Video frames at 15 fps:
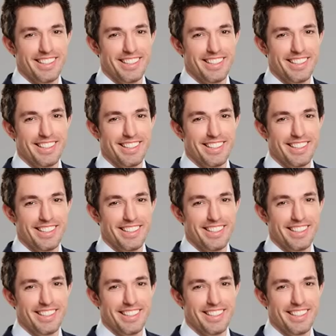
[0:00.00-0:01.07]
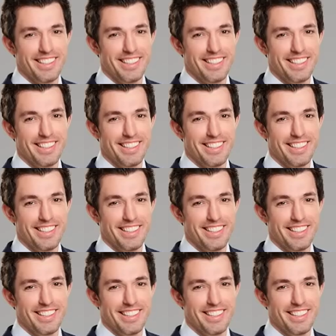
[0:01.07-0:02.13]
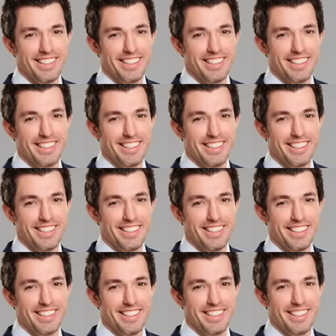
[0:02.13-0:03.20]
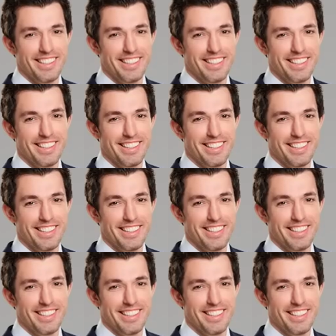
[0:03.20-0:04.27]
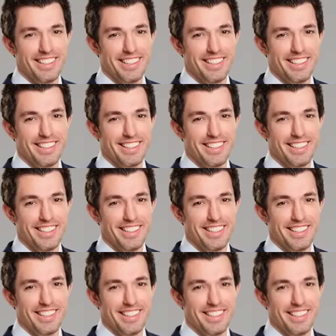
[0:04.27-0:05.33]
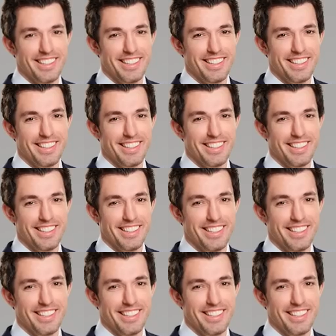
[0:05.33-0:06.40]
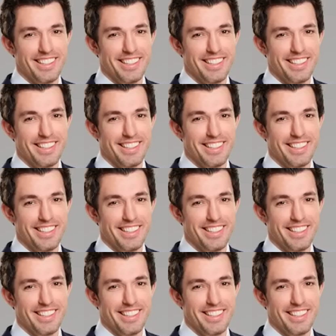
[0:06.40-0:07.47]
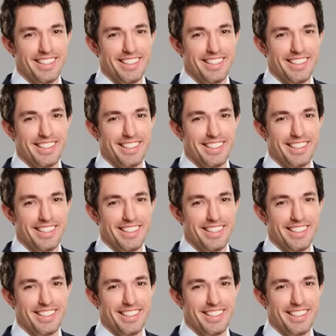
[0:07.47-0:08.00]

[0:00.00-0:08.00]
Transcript: This person isn't speaking.